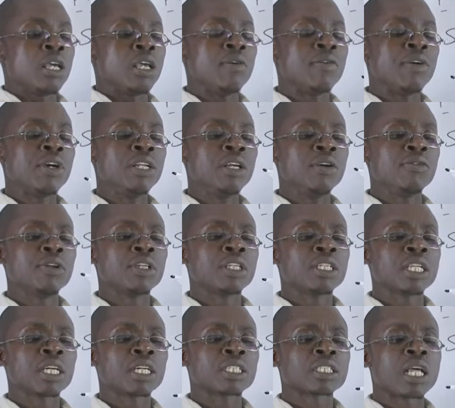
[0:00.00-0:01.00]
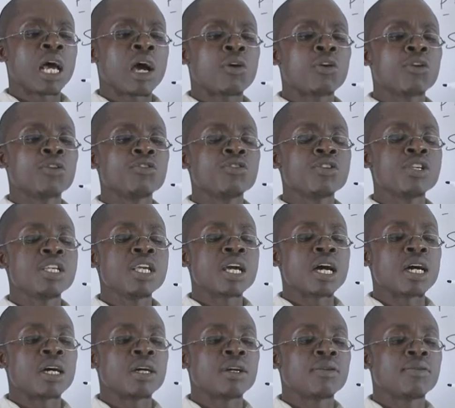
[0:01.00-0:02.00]
Even if it takes a whole
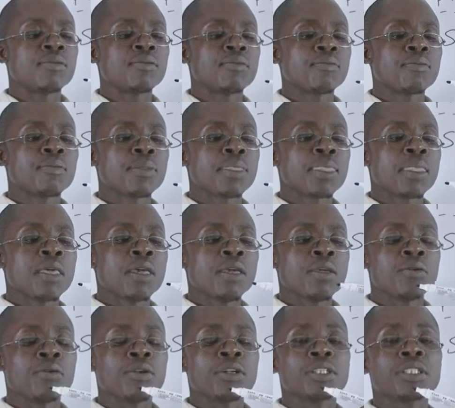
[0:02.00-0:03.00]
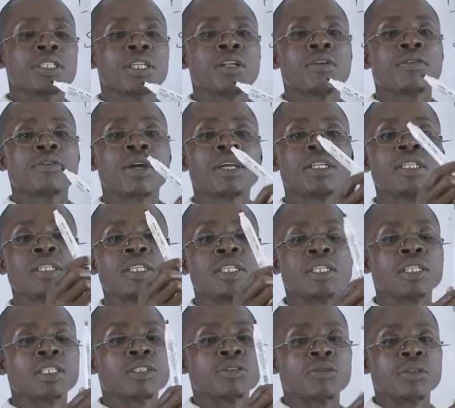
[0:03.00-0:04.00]
year, you will still find it
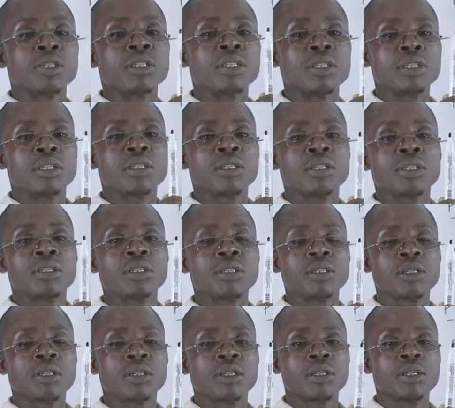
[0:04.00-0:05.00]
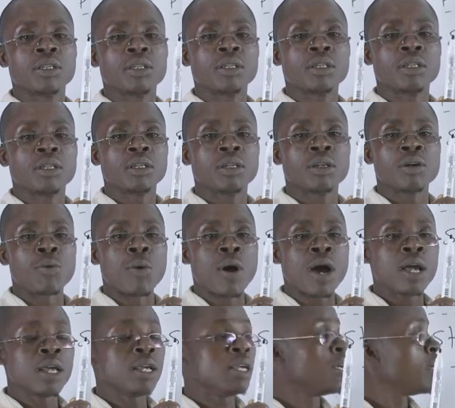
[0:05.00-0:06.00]
this way.
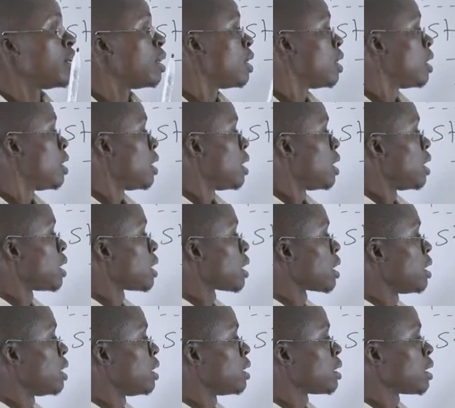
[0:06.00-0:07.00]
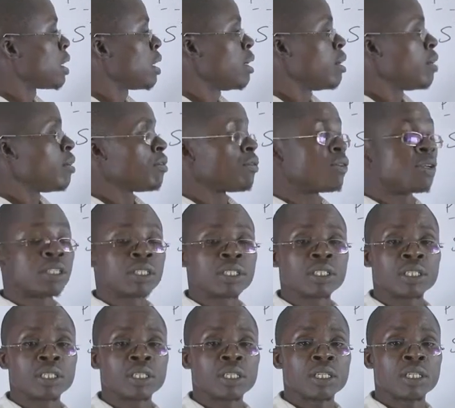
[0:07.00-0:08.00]
Why? It is
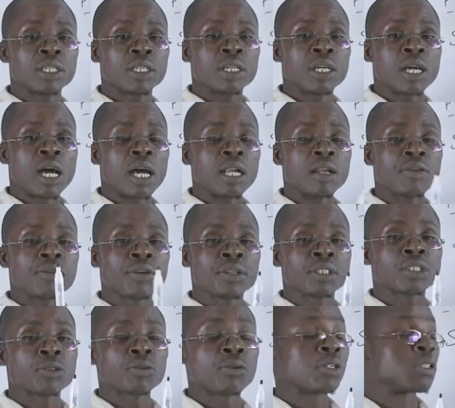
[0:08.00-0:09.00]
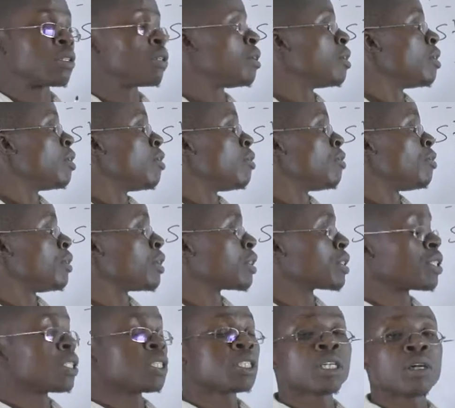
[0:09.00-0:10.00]
fixed. And fixed what?
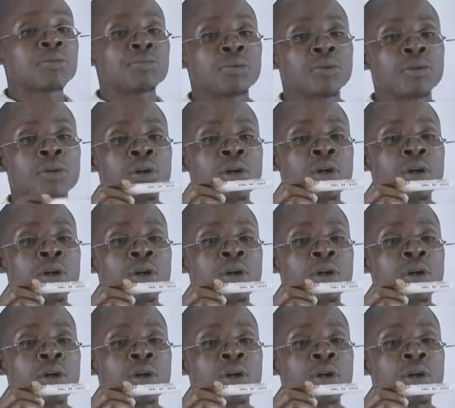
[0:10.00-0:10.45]
Fixed shape.